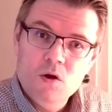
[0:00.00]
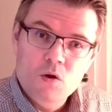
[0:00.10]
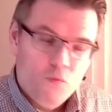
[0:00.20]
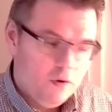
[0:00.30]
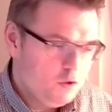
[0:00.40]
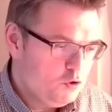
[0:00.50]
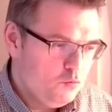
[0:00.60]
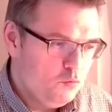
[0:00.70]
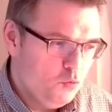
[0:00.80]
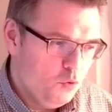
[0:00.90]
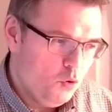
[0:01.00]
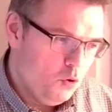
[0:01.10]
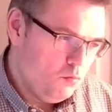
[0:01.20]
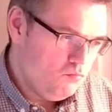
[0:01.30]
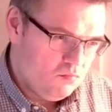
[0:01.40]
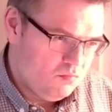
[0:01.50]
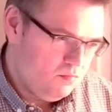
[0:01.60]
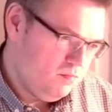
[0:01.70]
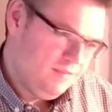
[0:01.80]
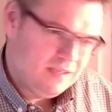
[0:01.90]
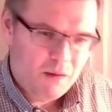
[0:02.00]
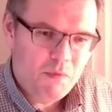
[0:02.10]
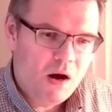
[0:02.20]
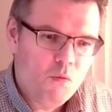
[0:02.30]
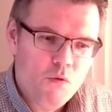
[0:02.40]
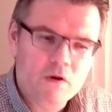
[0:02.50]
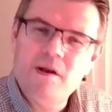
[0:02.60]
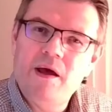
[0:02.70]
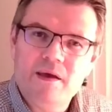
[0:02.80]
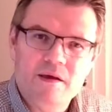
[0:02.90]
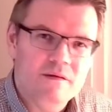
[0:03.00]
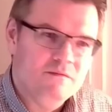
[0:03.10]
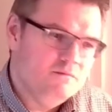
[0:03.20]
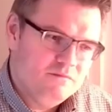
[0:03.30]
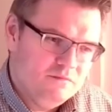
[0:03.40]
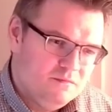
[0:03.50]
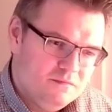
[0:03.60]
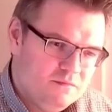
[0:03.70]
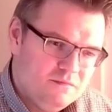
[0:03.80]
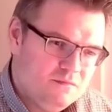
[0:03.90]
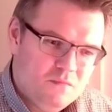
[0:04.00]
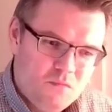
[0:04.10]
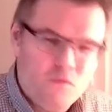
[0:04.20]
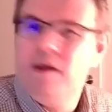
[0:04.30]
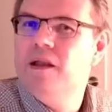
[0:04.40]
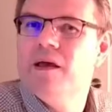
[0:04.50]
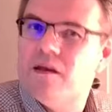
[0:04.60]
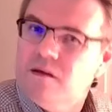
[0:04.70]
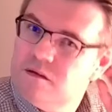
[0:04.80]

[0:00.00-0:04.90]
which do somehow work like a ventilator.